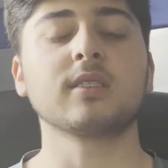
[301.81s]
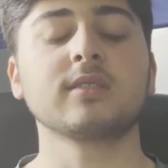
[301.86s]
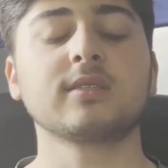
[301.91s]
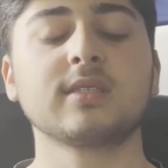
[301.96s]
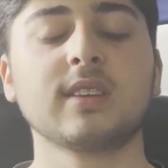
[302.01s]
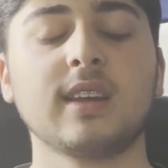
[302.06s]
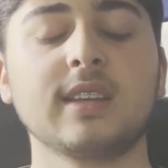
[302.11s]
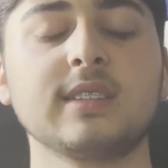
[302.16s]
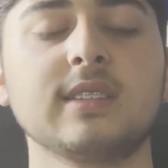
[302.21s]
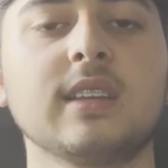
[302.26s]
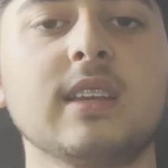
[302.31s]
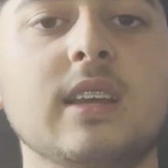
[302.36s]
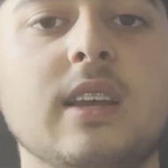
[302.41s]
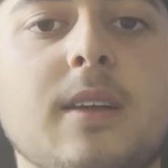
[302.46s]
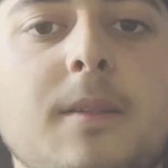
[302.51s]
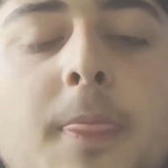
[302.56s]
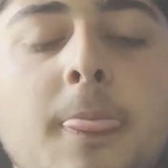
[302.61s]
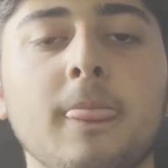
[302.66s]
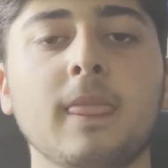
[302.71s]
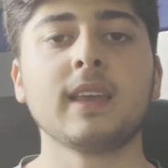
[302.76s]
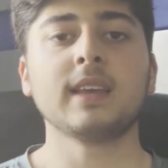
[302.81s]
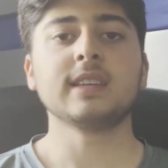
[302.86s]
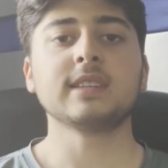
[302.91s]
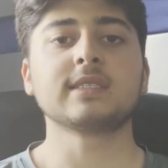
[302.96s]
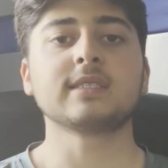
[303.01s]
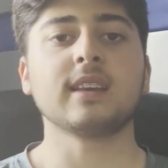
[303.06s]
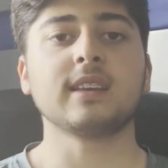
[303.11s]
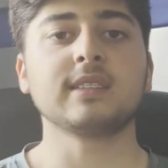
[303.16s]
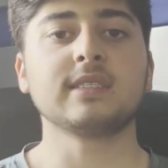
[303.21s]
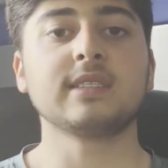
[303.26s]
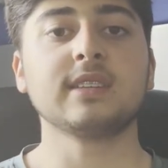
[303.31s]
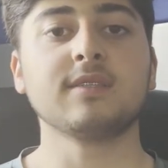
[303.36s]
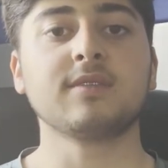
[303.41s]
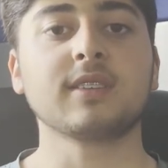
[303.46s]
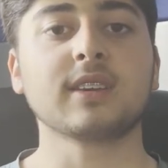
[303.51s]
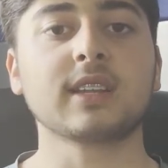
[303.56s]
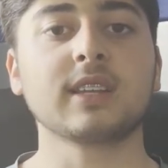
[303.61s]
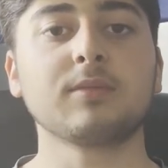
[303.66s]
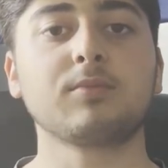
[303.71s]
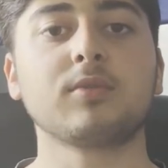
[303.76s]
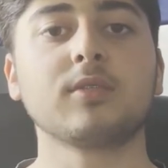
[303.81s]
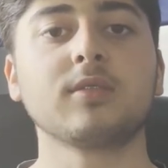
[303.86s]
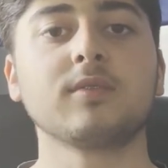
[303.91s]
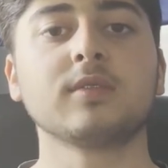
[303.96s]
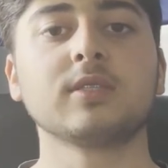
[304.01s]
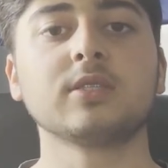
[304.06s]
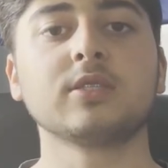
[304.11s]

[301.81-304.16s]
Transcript: scientifically is scientifically proven